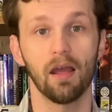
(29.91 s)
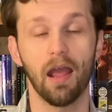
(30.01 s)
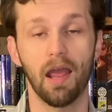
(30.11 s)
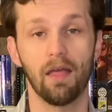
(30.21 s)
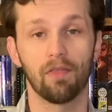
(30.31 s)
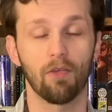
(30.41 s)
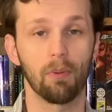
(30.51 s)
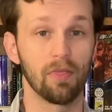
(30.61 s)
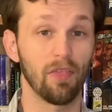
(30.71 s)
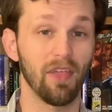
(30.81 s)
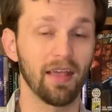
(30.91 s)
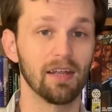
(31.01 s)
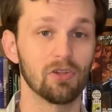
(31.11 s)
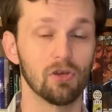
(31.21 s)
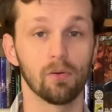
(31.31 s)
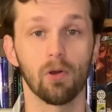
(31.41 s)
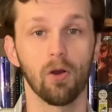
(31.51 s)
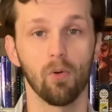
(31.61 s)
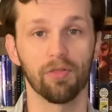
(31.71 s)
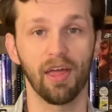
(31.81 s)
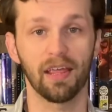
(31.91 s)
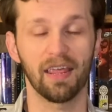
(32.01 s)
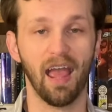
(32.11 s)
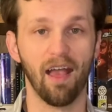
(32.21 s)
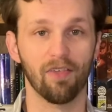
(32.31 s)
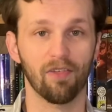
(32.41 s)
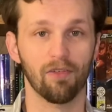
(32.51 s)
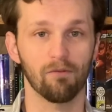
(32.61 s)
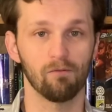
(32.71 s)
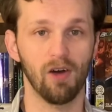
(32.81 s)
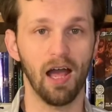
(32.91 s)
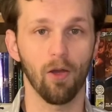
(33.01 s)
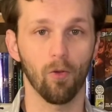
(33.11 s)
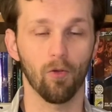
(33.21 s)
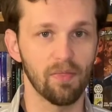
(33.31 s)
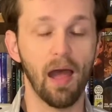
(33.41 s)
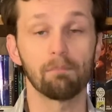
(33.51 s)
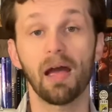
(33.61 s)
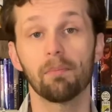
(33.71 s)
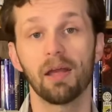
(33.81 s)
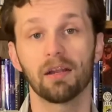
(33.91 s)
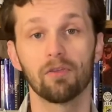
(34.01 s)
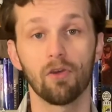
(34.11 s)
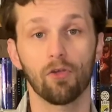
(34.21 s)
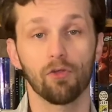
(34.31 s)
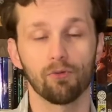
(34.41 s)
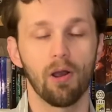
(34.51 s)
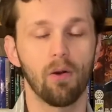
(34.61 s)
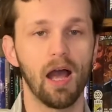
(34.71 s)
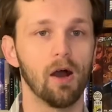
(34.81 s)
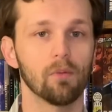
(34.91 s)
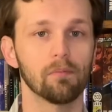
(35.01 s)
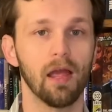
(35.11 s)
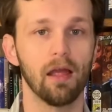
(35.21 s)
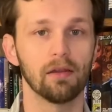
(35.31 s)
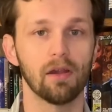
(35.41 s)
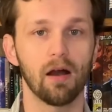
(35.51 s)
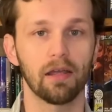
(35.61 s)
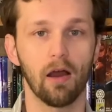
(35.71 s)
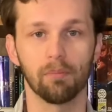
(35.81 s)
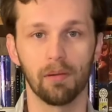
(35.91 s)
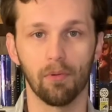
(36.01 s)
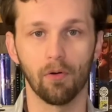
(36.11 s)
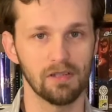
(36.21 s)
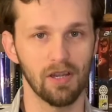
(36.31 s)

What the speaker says: And this being the second issue in a row with, like, gas vials that Batman can just throw out and knock out people.